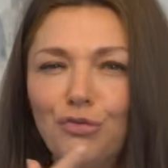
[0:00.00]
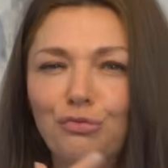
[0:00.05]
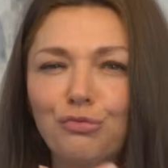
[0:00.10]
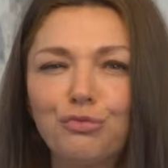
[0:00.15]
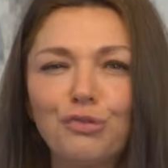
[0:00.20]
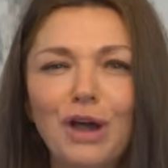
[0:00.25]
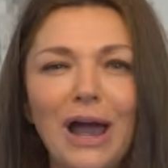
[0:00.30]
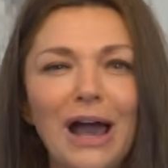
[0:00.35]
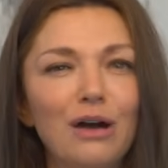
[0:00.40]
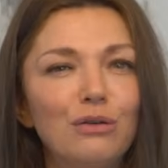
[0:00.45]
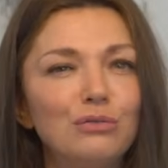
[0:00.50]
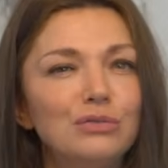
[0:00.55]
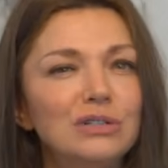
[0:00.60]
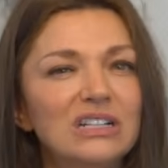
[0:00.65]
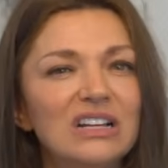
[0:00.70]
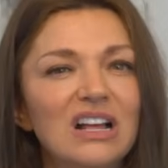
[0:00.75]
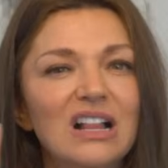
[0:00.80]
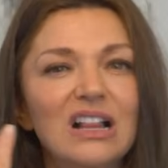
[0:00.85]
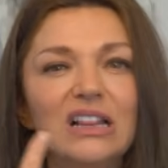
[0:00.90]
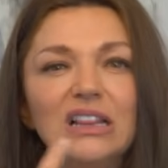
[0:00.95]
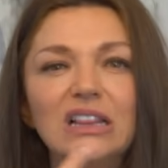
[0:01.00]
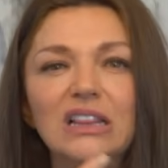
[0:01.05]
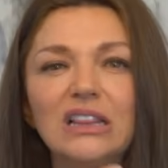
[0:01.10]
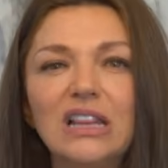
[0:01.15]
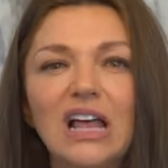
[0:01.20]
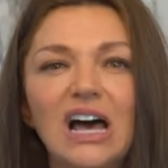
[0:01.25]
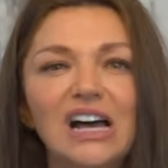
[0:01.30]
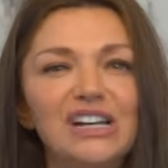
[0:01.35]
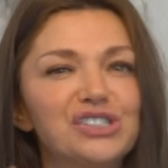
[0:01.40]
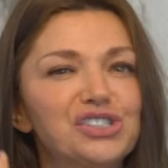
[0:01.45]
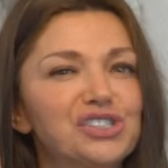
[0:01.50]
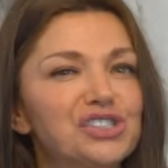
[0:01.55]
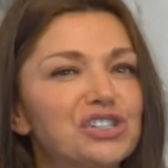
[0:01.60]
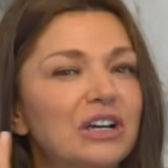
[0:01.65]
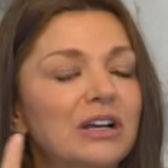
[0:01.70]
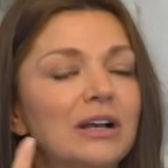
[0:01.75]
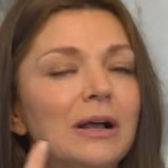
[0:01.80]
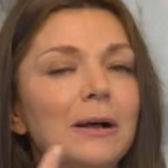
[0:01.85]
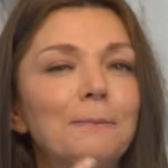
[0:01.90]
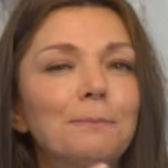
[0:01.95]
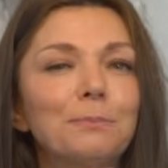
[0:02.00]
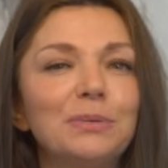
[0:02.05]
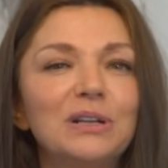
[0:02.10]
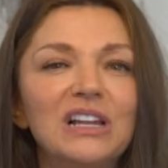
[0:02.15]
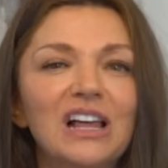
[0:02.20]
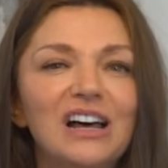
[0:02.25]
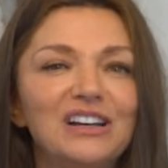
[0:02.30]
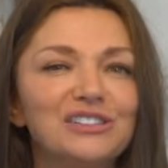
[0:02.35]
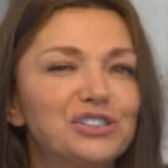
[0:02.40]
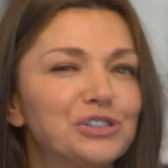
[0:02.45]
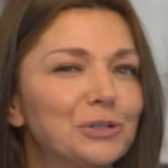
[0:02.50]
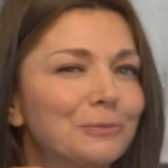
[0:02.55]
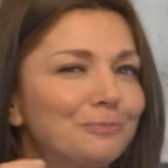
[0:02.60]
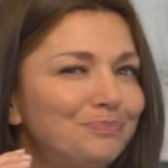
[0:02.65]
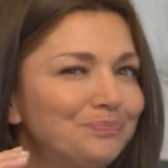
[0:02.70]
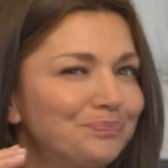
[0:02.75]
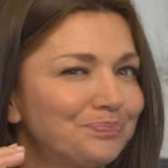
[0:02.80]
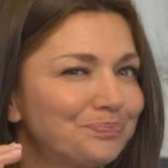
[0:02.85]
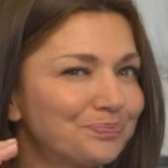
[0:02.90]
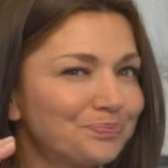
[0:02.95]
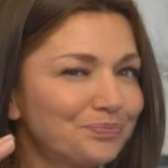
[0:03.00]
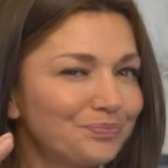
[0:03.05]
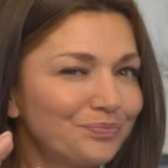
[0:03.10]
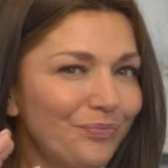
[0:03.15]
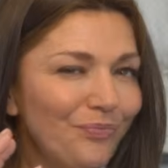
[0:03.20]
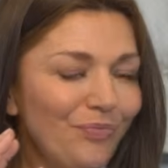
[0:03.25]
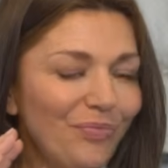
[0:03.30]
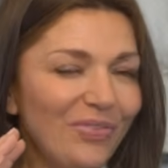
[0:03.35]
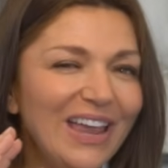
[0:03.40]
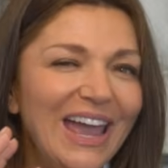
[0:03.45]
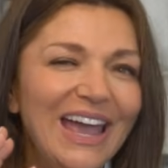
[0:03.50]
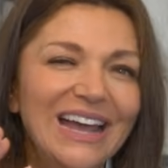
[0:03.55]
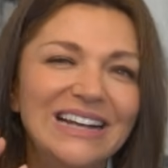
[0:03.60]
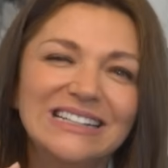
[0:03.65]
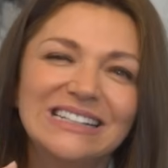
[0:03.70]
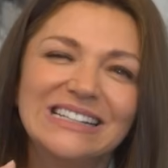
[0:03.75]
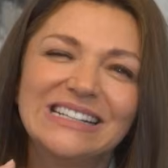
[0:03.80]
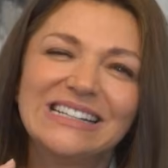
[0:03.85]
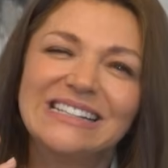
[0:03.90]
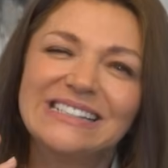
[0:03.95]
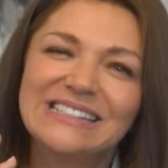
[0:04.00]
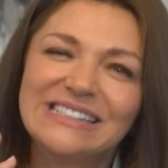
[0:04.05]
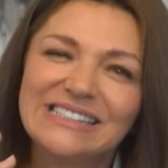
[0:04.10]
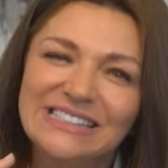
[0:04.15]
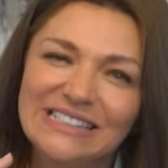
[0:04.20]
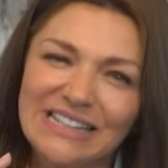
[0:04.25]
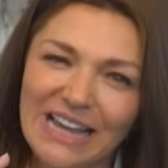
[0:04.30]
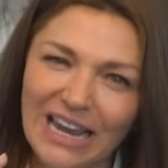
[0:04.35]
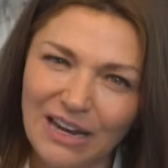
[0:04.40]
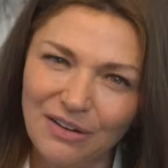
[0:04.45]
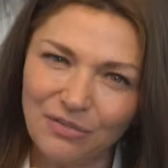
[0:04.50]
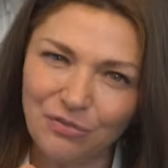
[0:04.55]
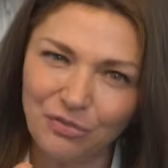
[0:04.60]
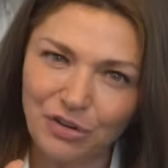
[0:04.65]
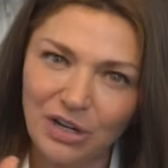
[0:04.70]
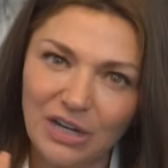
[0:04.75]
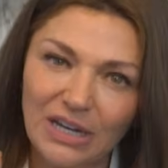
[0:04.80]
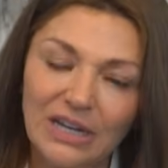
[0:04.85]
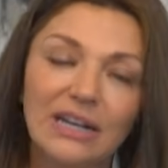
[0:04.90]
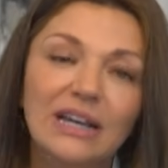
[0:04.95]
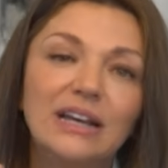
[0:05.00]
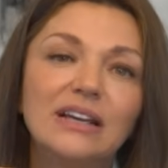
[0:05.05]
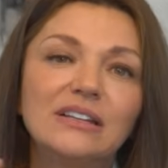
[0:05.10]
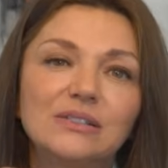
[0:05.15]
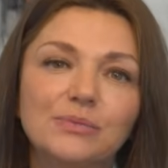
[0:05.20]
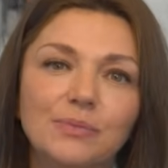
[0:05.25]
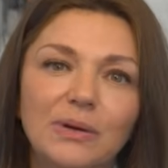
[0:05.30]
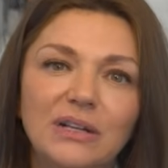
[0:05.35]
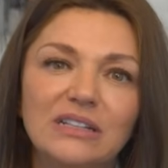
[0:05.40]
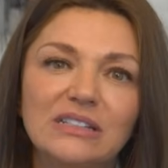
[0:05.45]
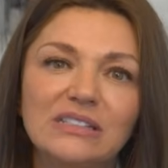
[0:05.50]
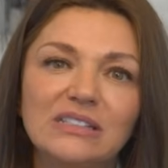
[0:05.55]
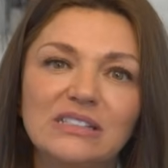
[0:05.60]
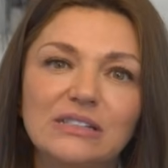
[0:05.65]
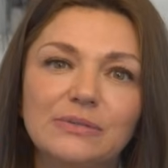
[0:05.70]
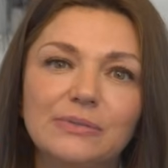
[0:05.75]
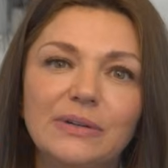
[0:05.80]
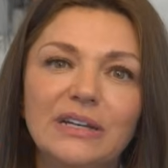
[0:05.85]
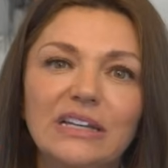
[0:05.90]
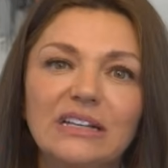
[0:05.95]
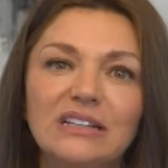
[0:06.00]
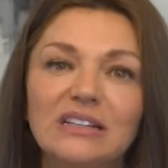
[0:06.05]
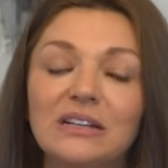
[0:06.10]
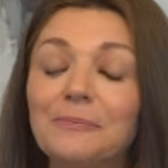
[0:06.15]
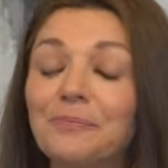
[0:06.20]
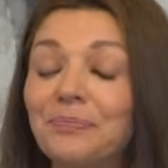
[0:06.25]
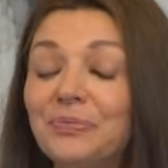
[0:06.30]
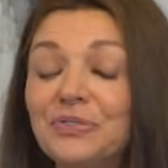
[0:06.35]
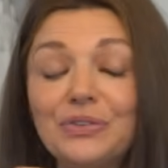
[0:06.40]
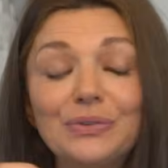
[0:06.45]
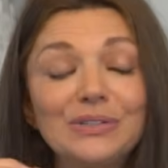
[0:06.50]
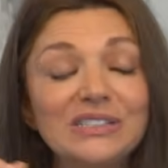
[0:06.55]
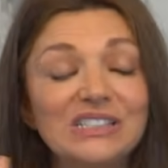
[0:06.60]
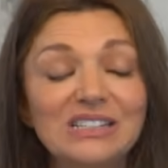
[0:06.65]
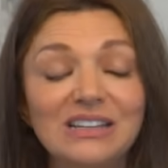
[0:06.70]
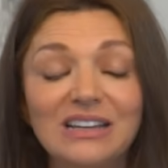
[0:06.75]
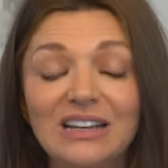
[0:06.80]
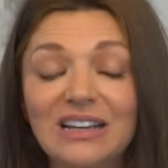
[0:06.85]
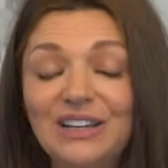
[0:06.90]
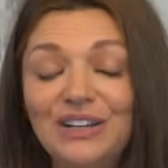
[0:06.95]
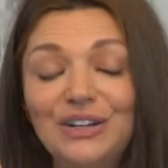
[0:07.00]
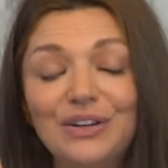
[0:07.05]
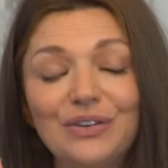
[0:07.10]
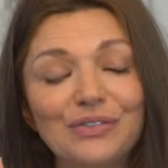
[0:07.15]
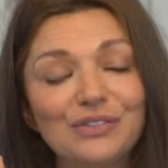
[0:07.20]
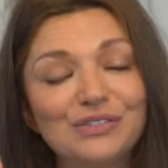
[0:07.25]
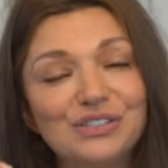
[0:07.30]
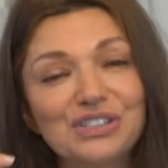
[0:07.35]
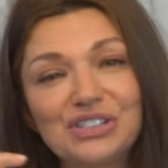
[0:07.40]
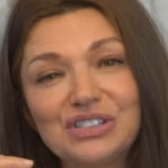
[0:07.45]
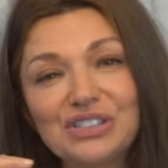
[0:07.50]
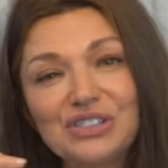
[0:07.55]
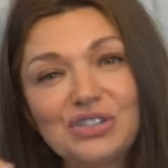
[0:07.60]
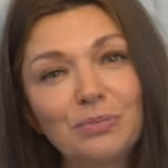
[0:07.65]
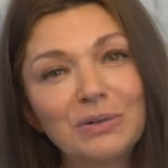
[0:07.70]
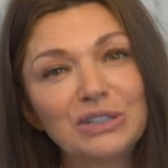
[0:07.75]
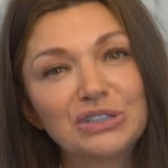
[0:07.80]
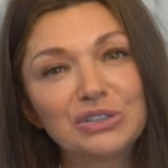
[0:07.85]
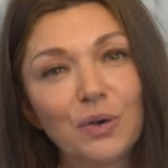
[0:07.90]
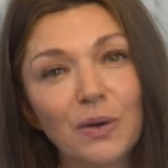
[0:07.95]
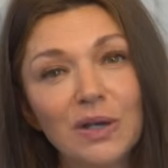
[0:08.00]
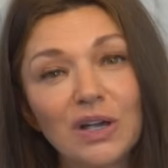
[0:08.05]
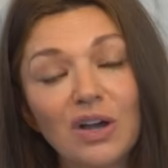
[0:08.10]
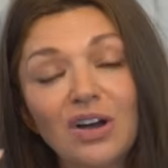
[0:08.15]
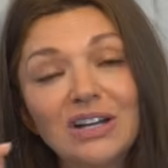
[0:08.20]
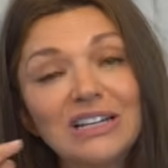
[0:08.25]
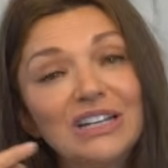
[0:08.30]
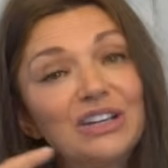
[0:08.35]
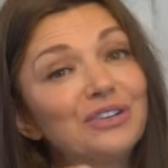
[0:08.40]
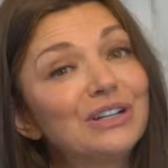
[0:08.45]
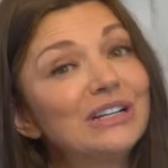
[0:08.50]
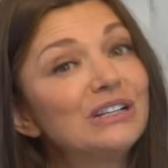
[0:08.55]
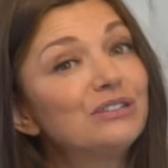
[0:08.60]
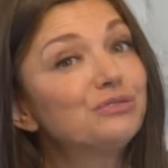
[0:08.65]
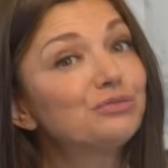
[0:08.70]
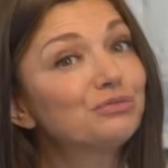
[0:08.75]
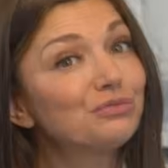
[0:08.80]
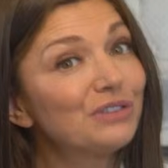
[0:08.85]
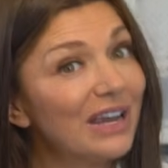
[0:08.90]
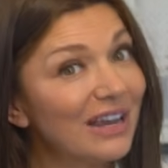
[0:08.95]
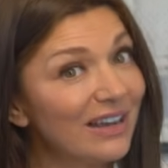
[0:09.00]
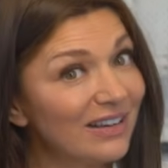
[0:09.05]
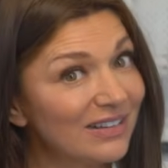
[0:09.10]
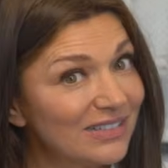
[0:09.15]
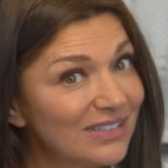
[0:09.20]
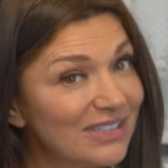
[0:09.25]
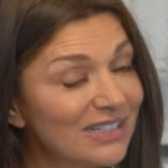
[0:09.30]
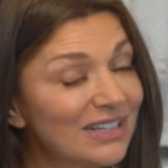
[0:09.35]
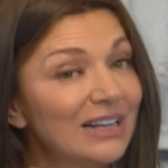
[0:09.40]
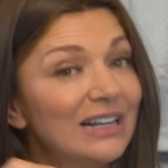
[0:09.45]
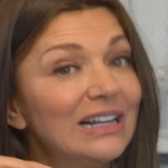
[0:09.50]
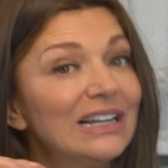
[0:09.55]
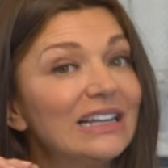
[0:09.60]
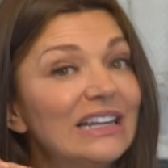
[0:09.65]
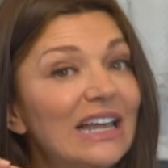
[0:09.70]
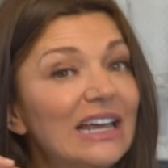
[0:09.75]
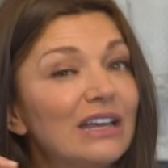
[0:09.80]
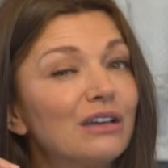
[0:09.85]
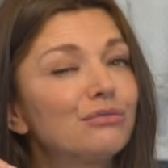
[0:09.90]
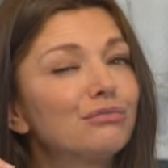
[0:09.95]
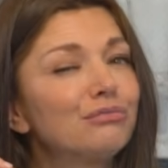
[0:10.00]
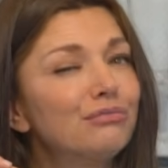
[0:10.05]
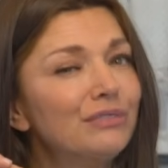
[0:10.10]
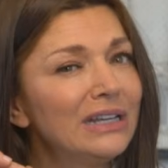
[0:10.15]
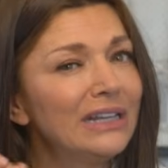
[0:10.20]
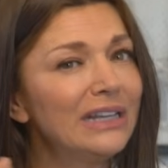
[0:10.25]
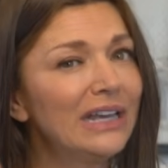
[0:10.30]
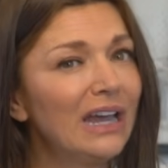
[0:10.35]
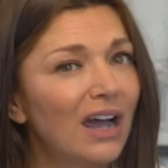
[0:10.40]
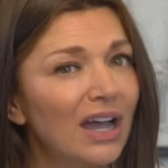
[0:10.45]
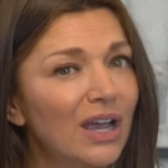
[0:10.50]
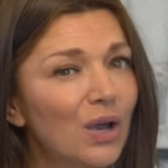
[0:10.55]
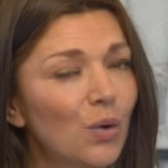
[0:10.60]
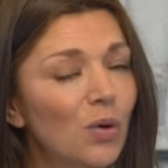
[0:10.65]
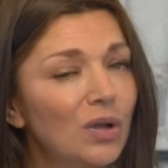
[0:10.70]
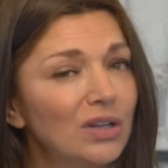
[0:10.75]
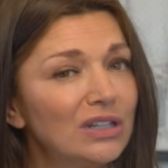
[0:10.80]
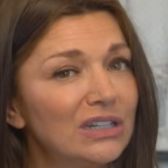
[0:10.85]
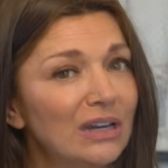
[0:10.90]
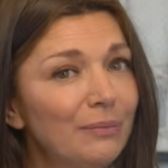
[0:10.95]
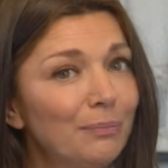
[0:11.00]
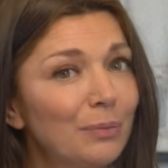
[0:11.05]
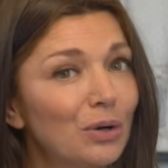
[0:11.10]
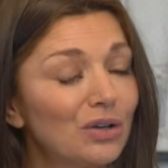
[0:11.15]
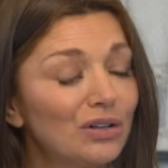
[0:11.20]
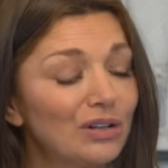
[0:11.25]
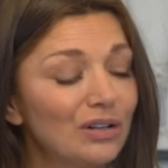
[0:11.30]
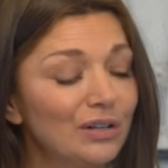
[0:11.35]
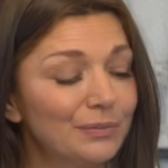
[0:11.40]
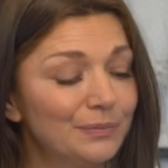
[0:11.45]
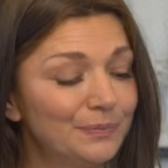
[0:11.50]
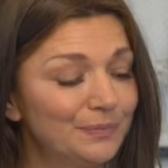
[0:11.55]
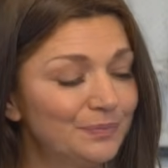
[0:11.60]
Round, lush, plush, and savory as well as sweet. So it's, there's just so much going on here, and it drinks like a really high quality bottle.